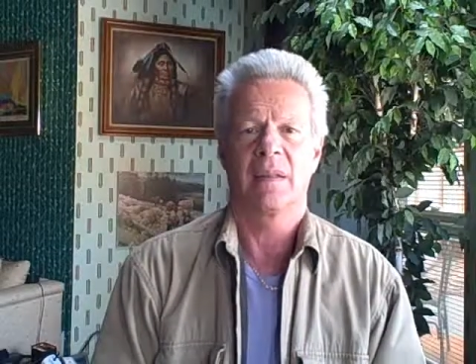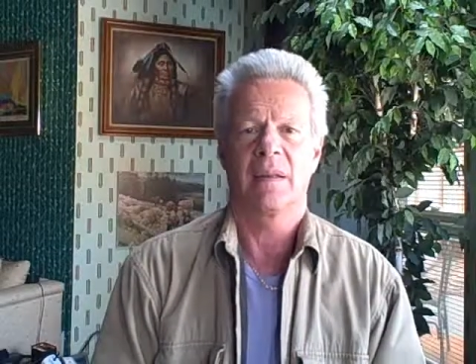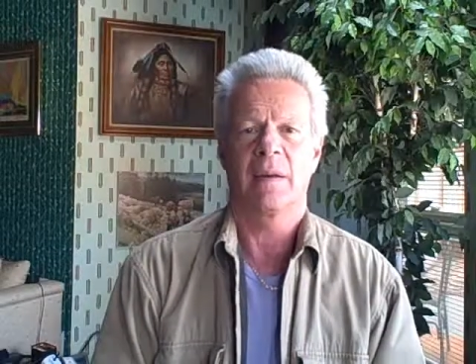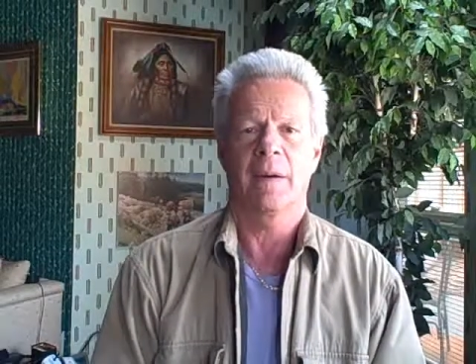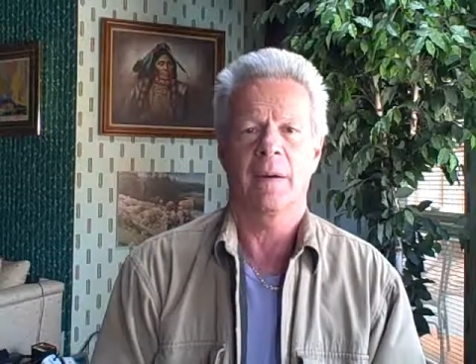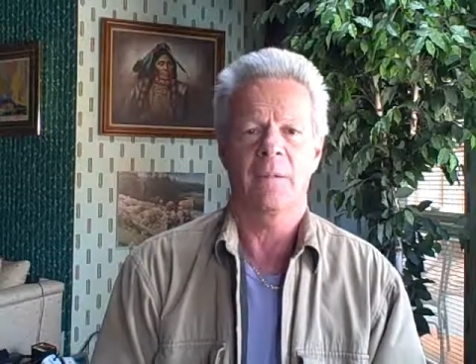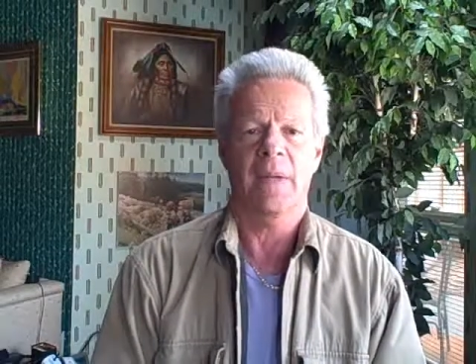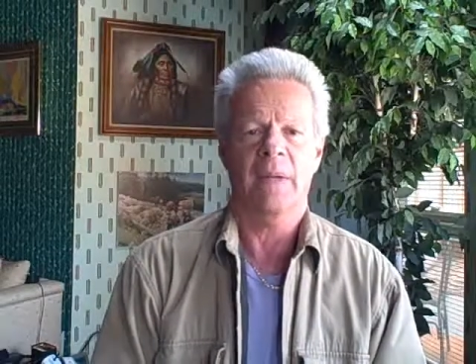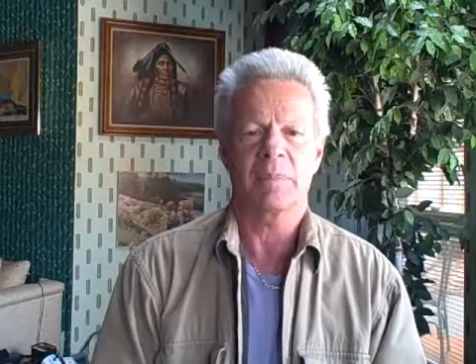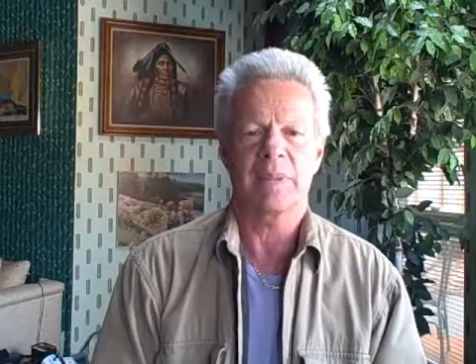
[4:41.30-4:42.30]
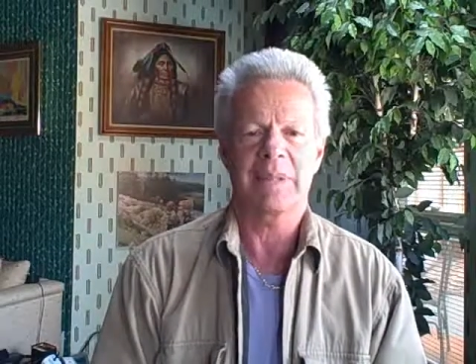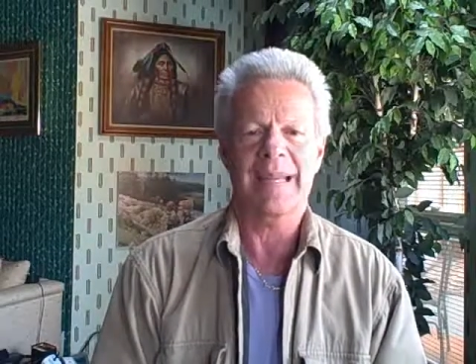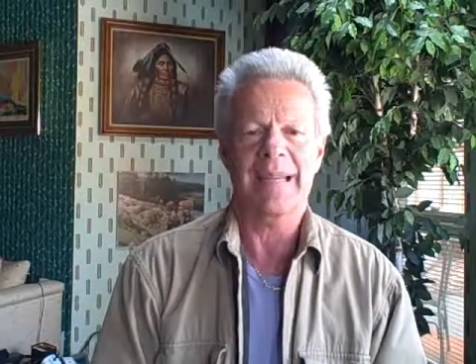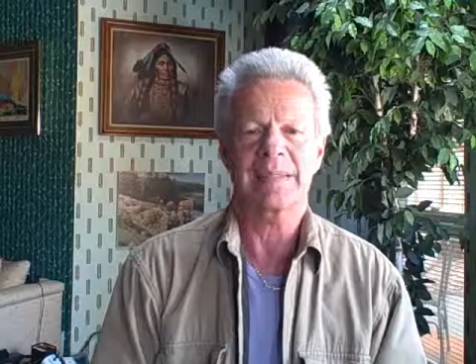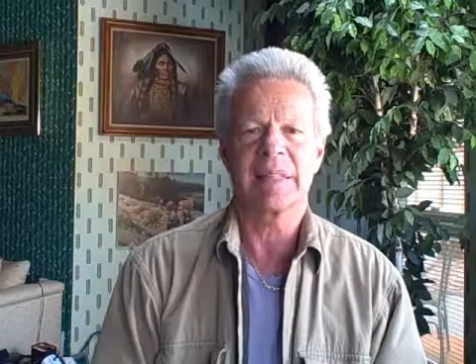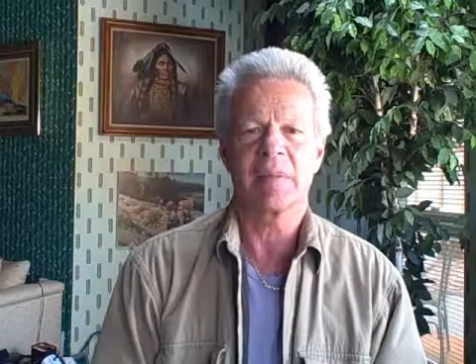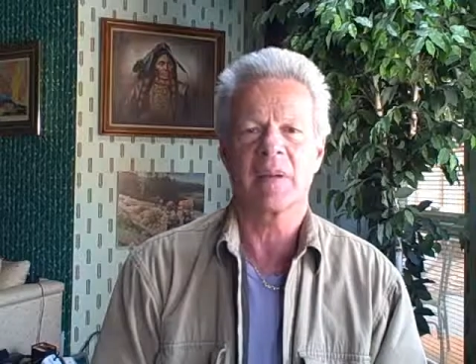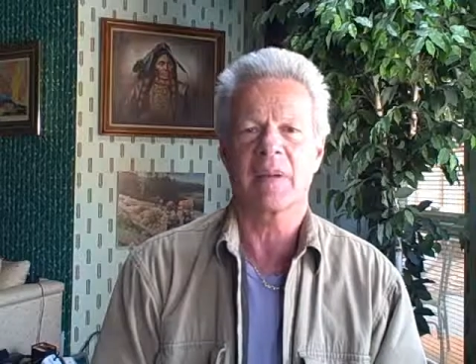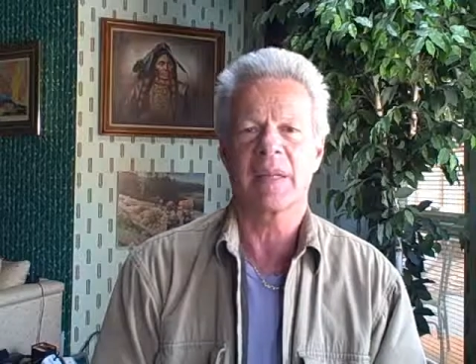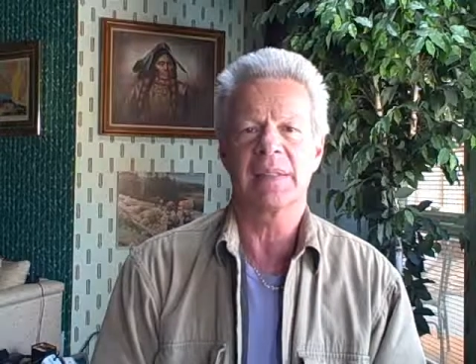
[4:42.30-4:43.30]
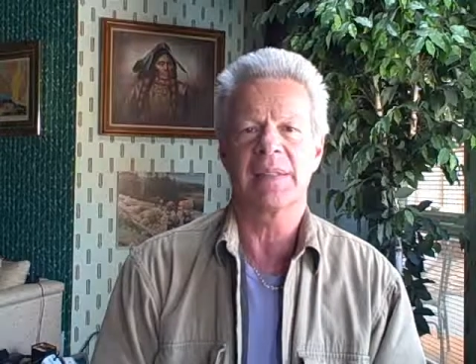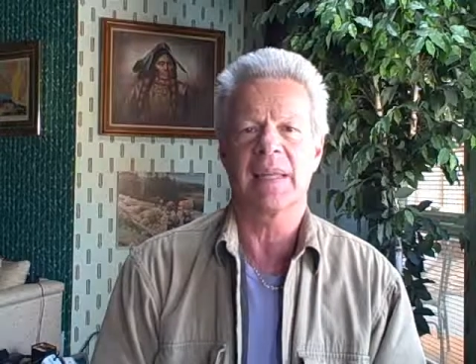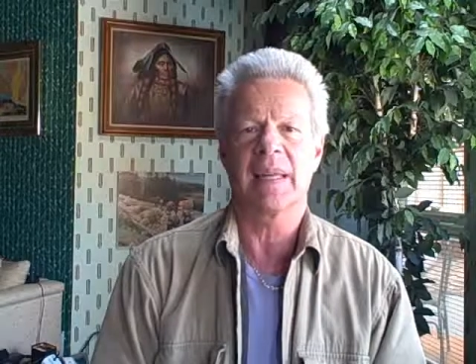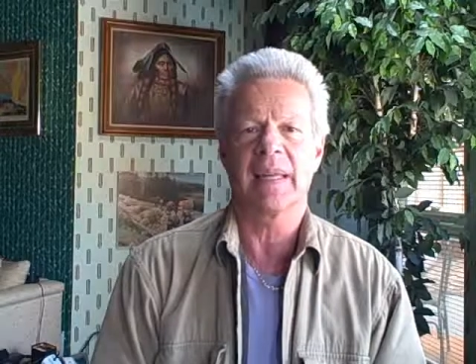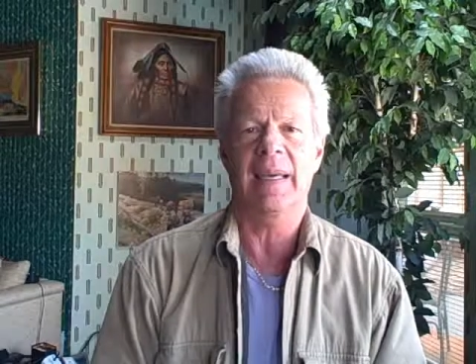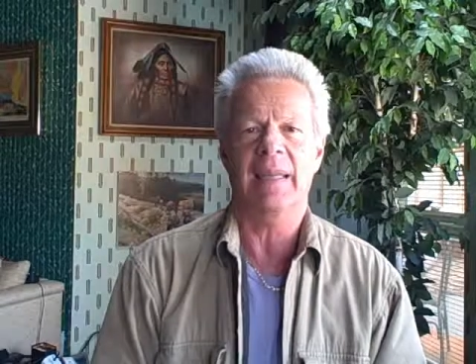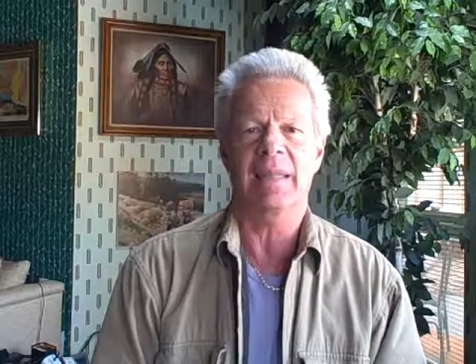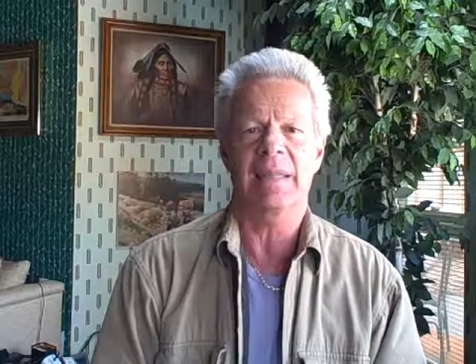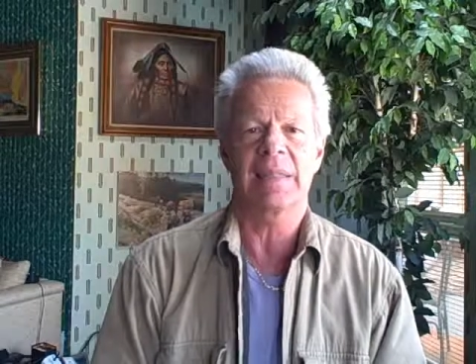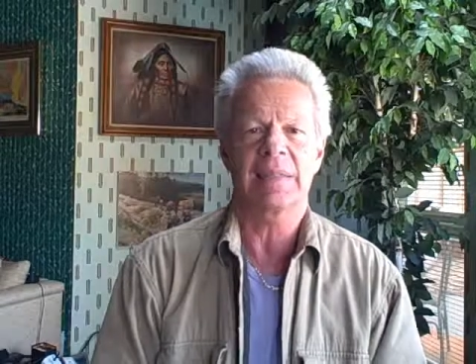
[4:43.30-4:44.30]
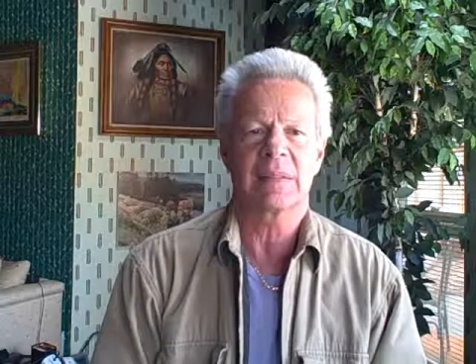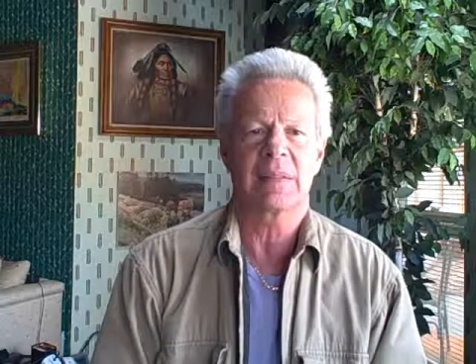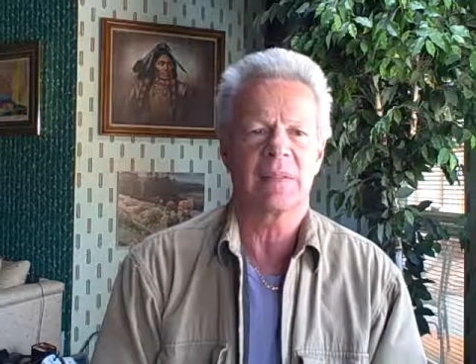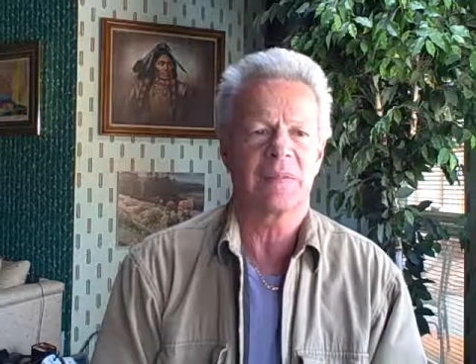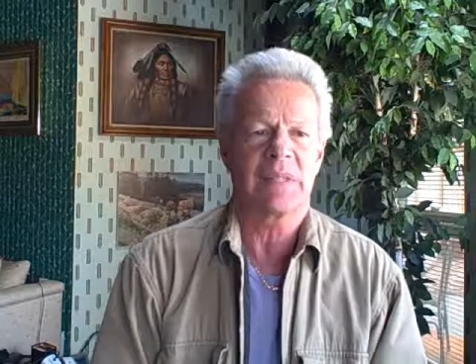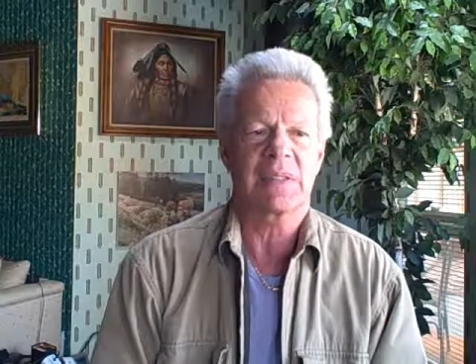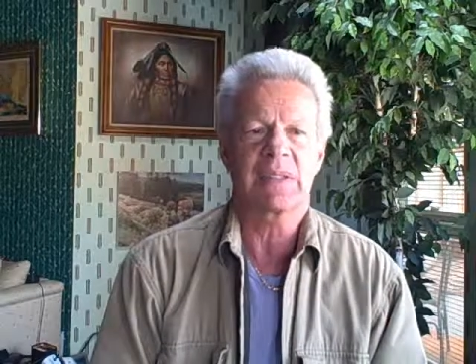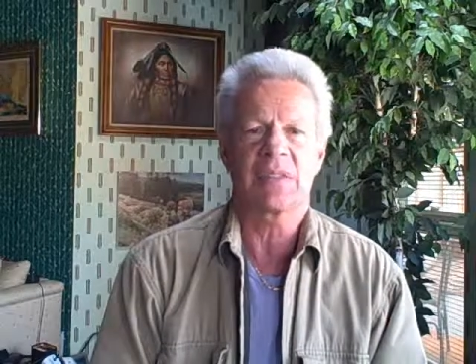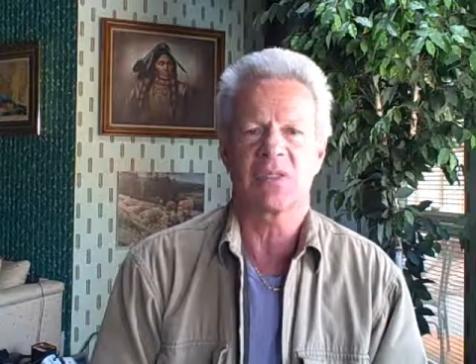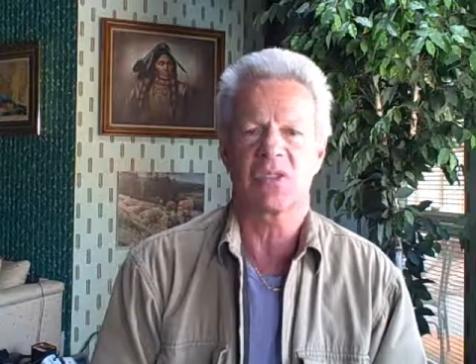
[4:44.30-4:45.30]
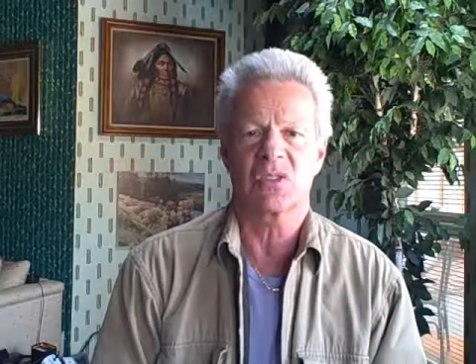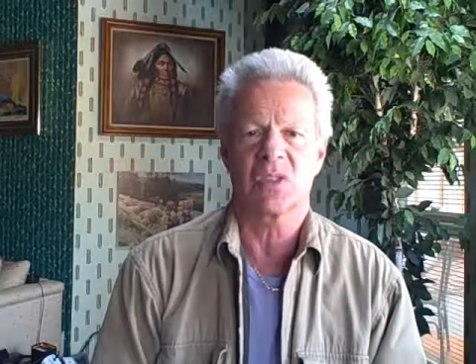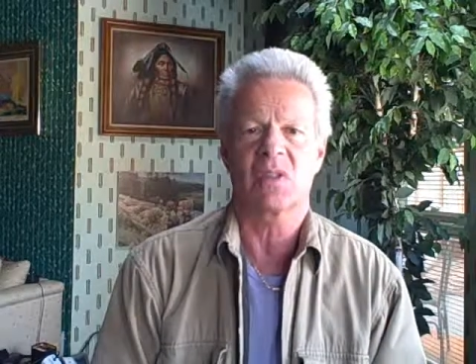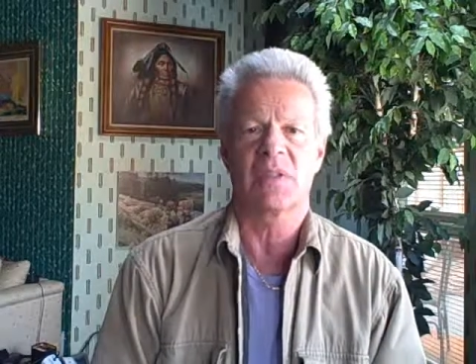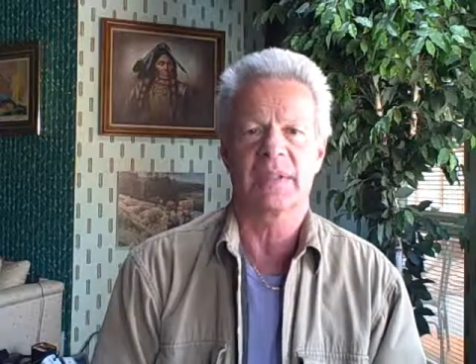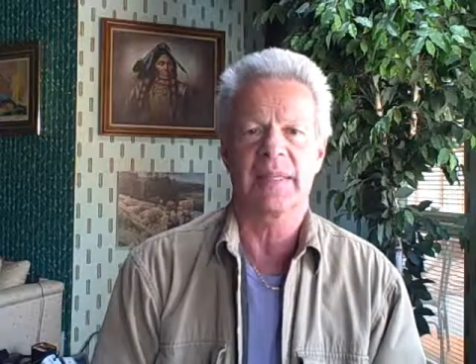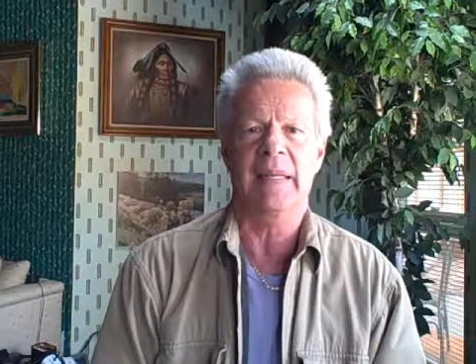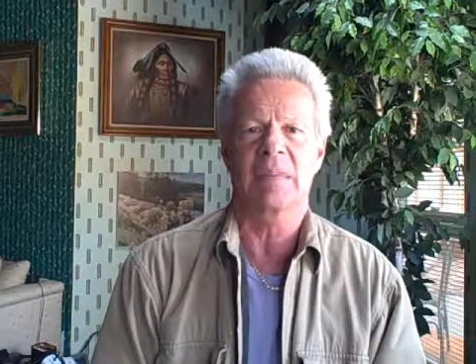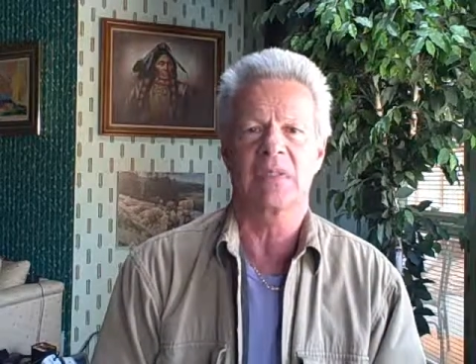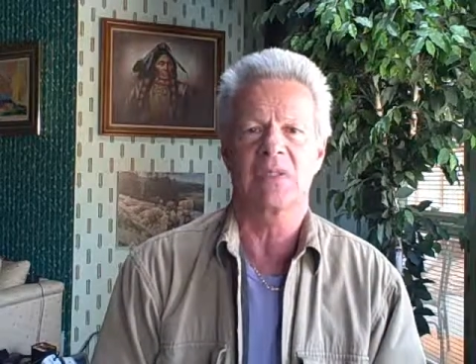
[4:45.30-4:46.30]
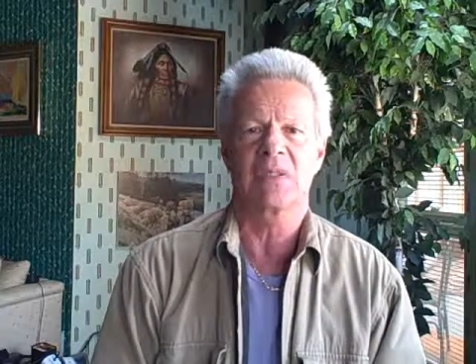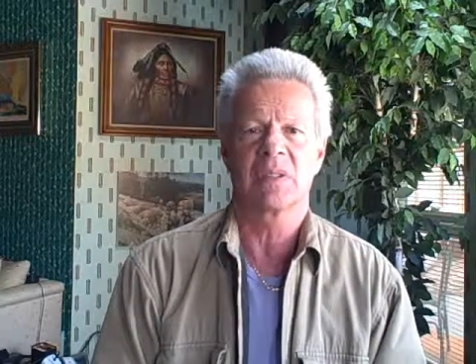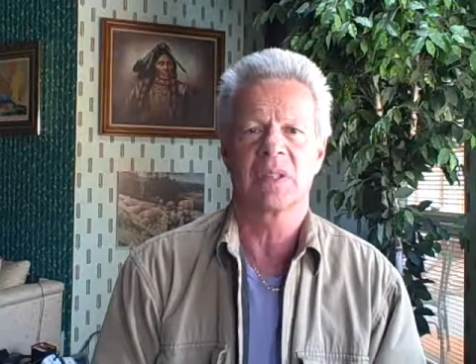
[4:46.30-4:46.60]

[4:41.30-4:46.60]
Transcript: that the last MRIs that I had doesn't even show the damage.